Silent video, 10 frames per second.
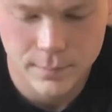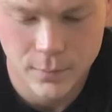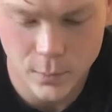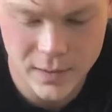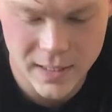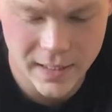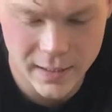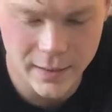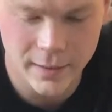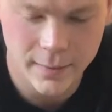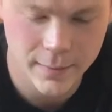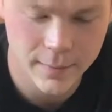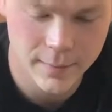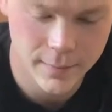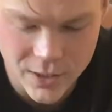What's in here?
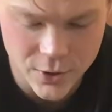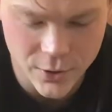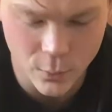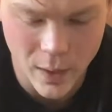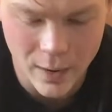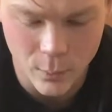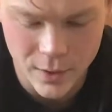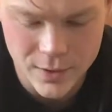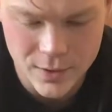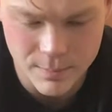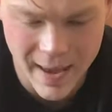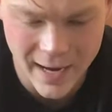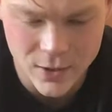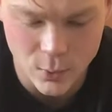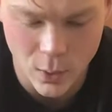These are the wet ones,
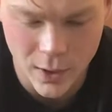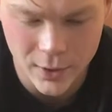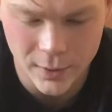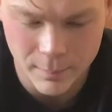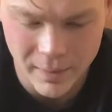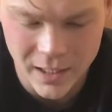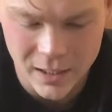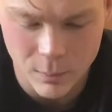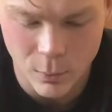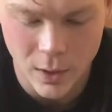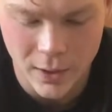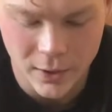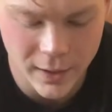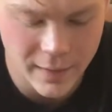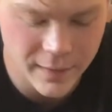max water, medium
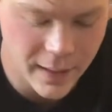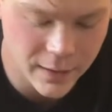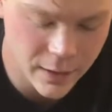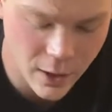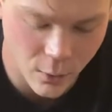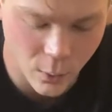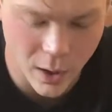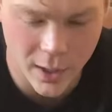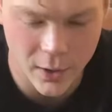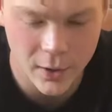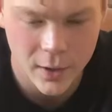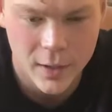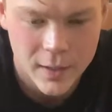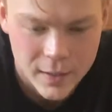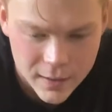water, and then no water
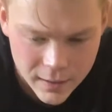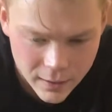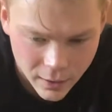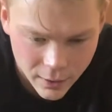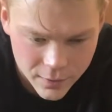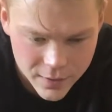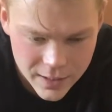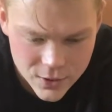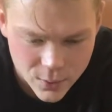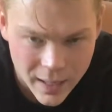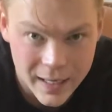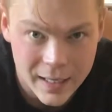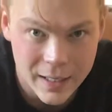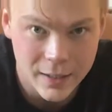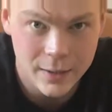are these right
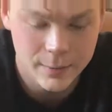here.